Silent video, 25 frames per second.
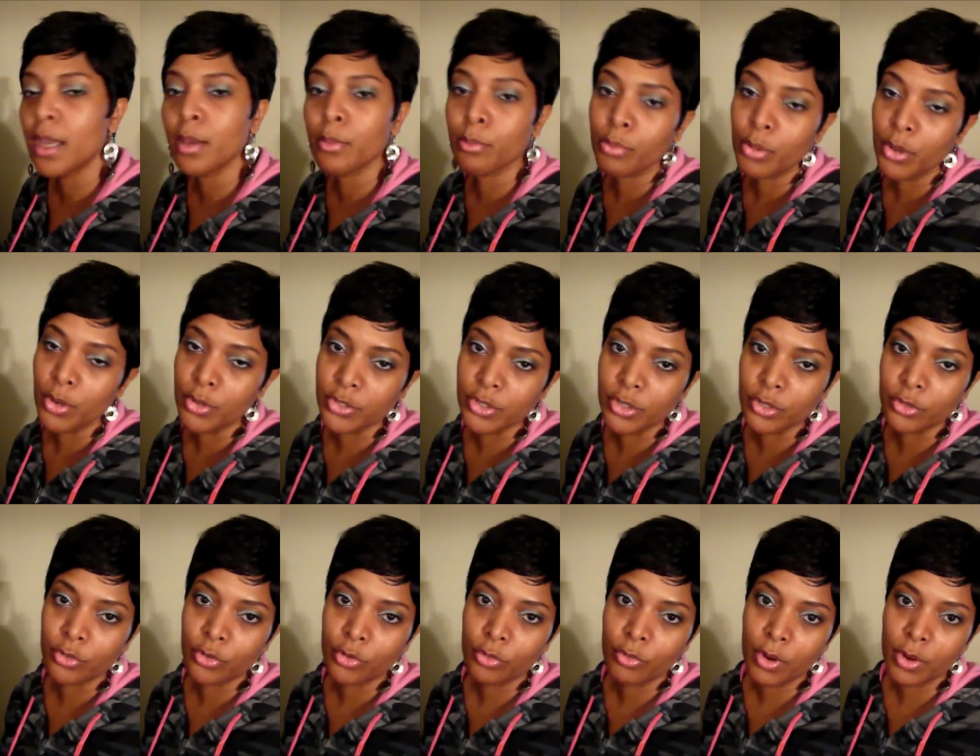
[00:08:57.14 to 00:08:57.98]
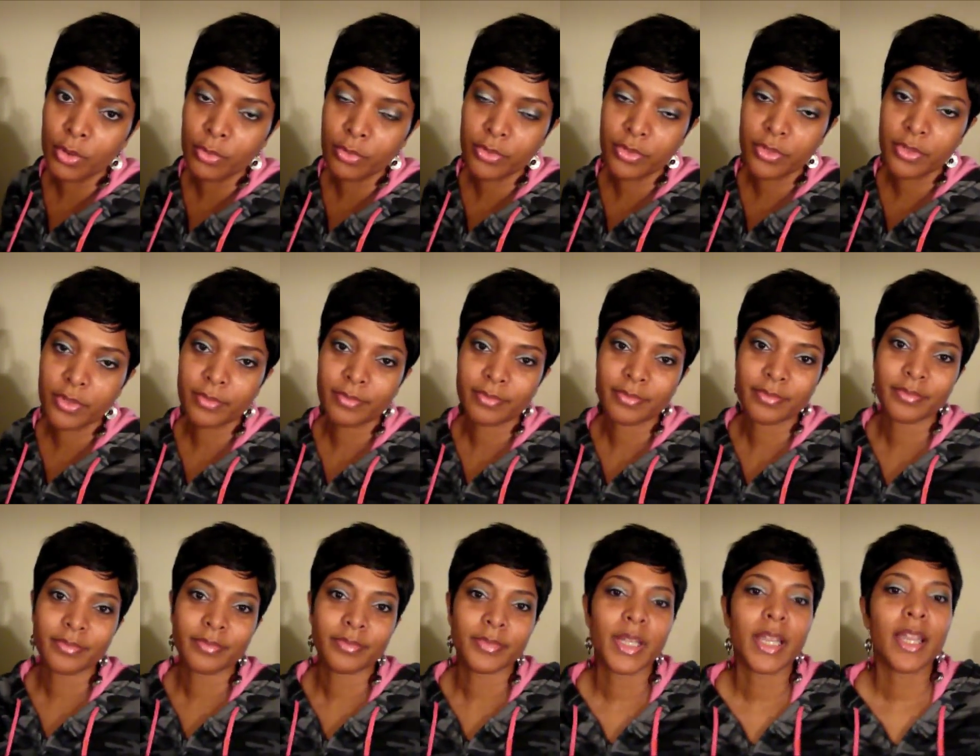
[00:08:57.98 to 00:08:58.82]
and personal growth.
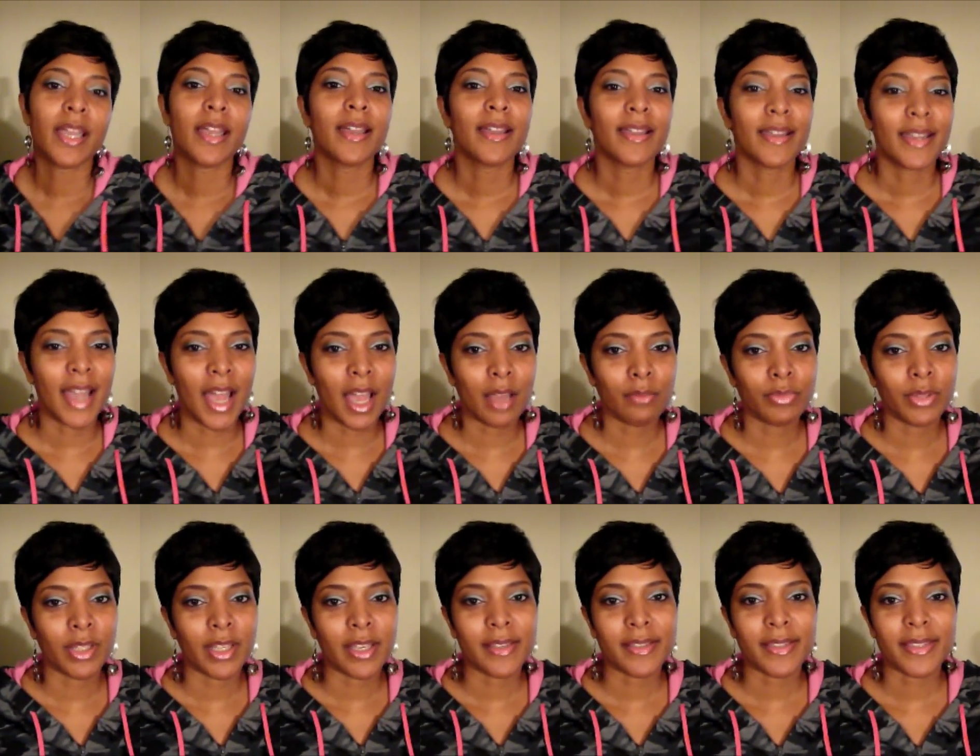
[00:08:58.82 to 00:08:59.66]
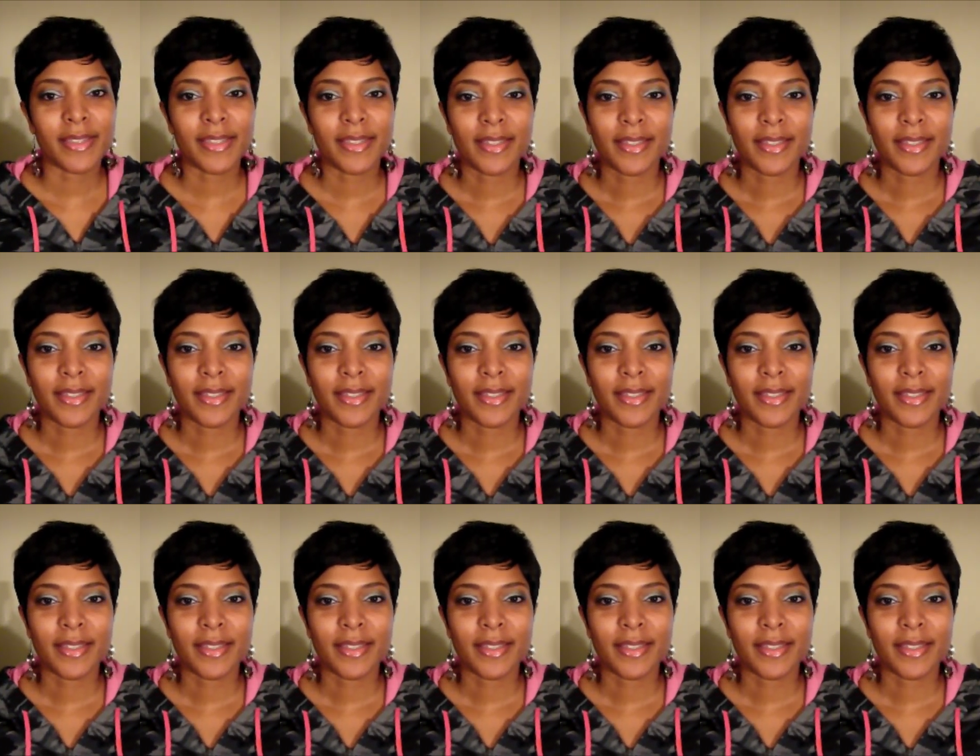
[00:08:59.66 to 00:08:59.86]
God bless.